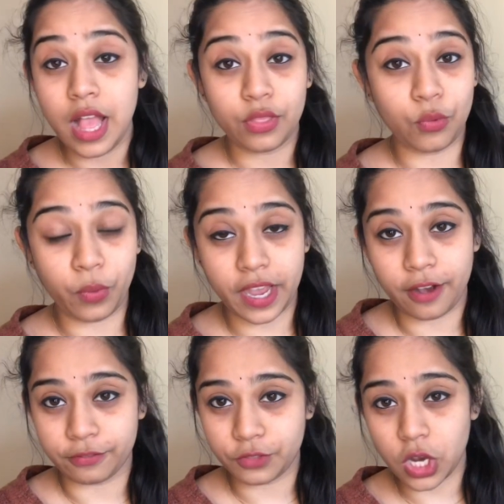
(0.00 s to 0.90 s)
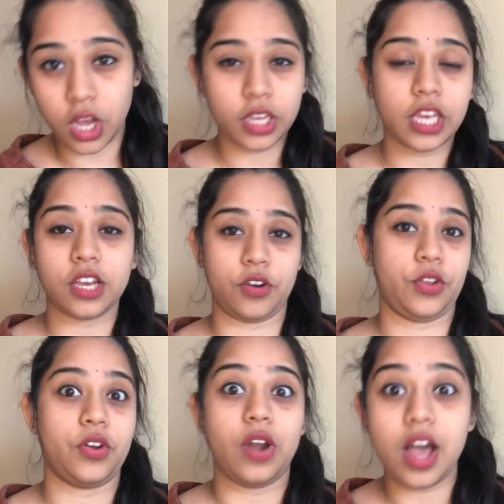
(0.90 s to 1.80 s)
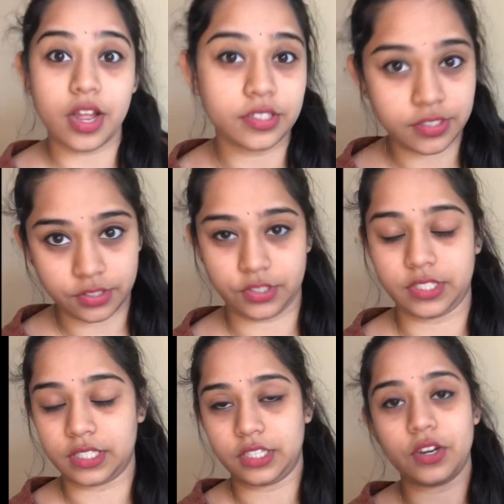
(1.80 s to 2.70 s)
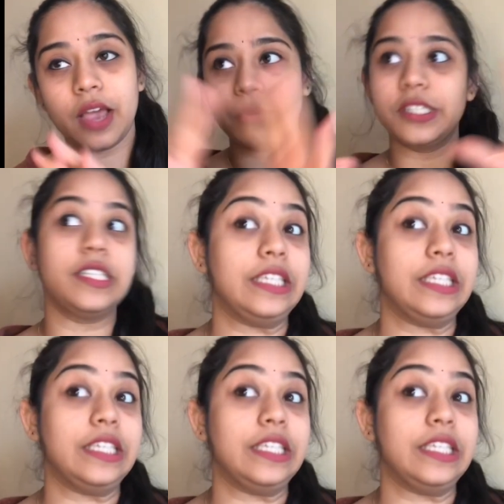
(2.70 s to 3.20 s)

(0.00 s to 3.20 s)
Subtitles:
the way of talking or your answers, and I will